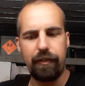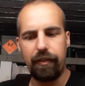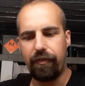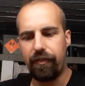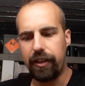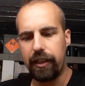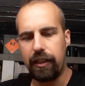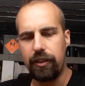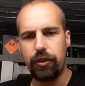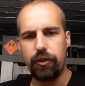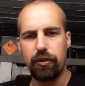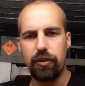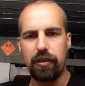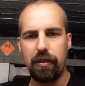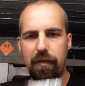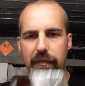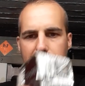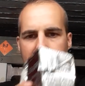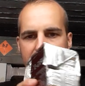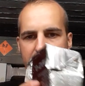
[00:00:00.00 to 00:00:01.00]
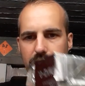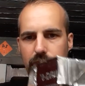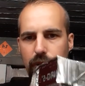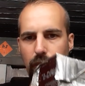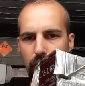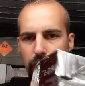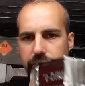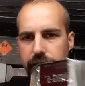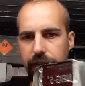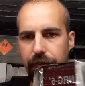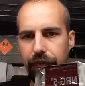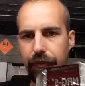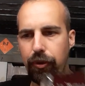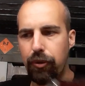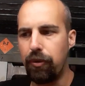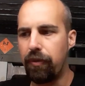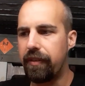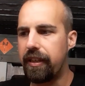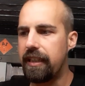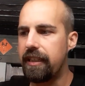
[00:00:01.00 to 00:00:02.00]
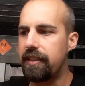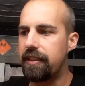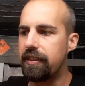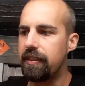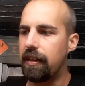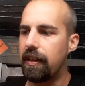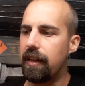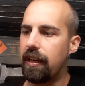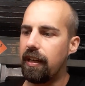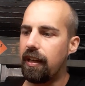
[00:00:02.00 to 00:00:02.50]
the financials, buy only a few of these